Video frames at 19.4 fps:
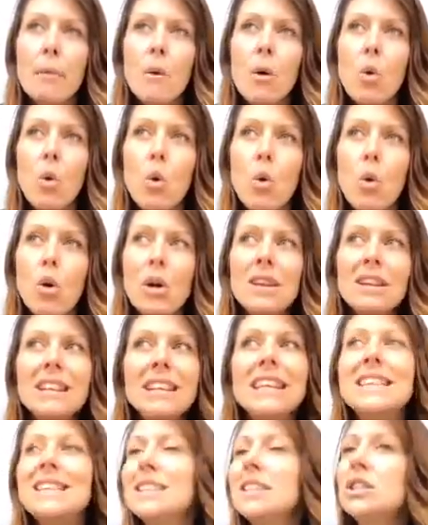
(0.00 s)
or
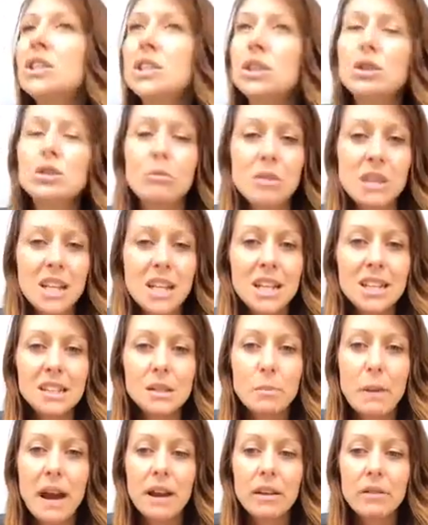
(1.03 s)
listen to something
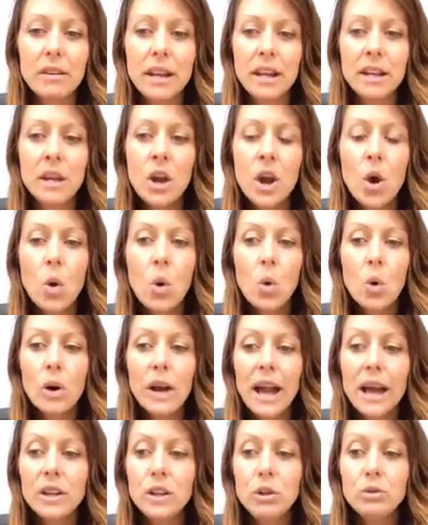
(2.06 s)
inspiring? Or
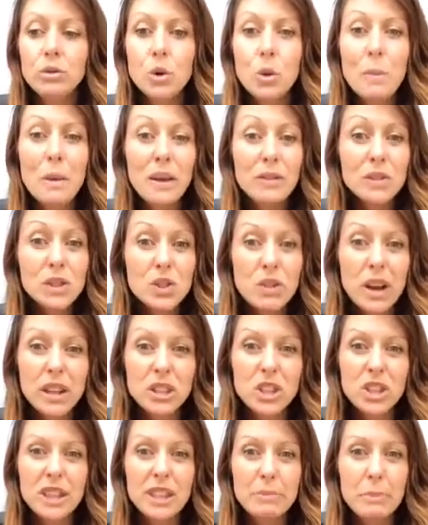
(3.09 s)
can you do a bit of
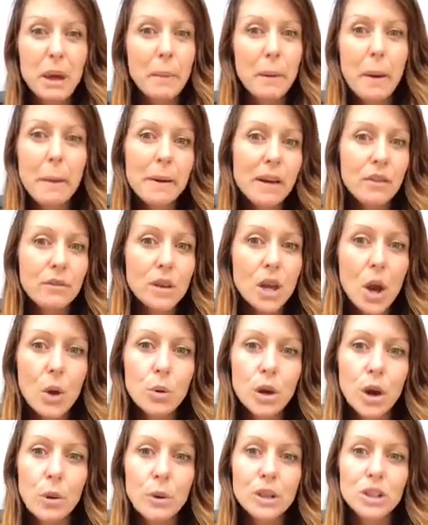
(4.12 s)
stretching, maybe a bit of
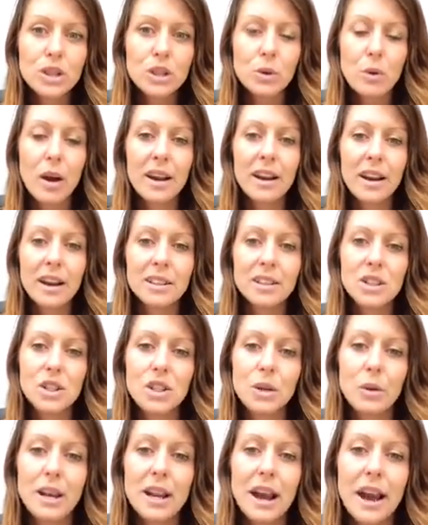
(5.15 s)
yoga, which is quite nice to
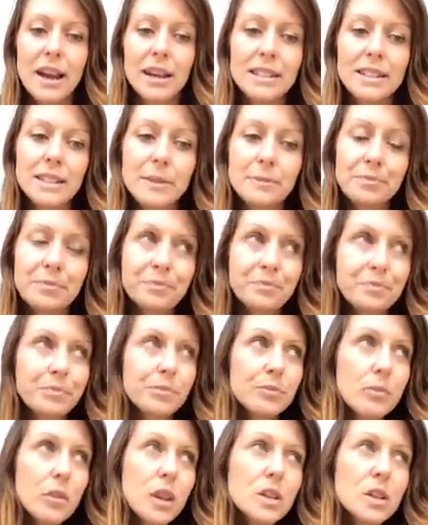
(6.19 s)
do at night?
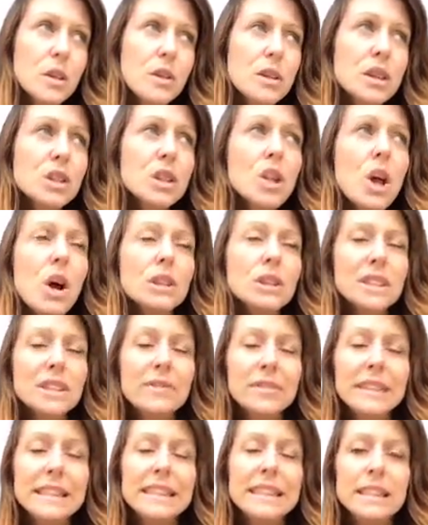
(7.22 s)
So there's lots
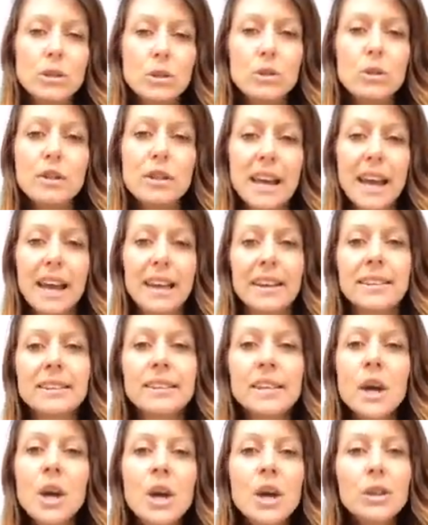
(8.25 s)
of little
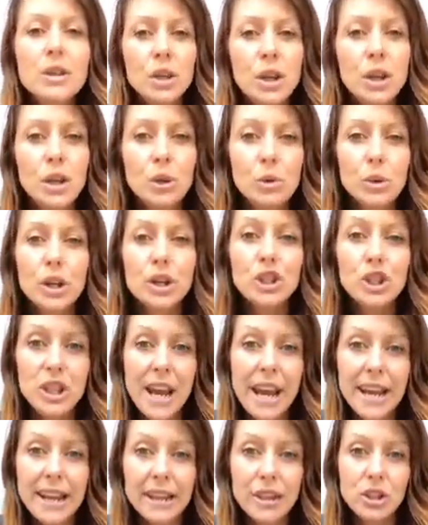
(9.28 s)
things that you can
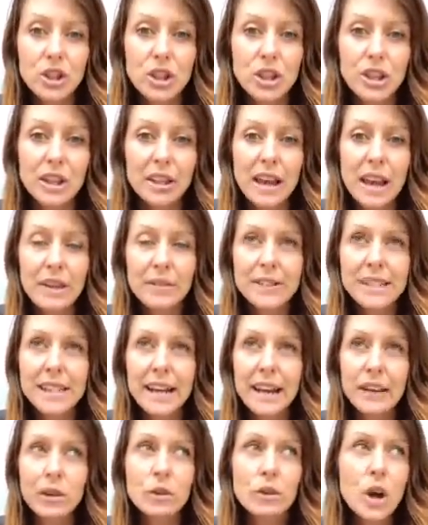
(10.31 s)
change in your
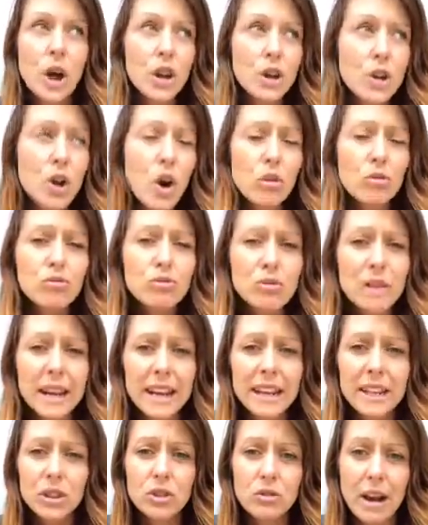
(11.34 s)
lifestyle that are not
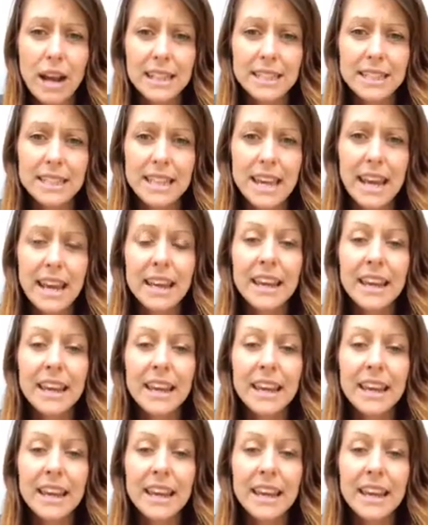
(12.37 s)
really drastic,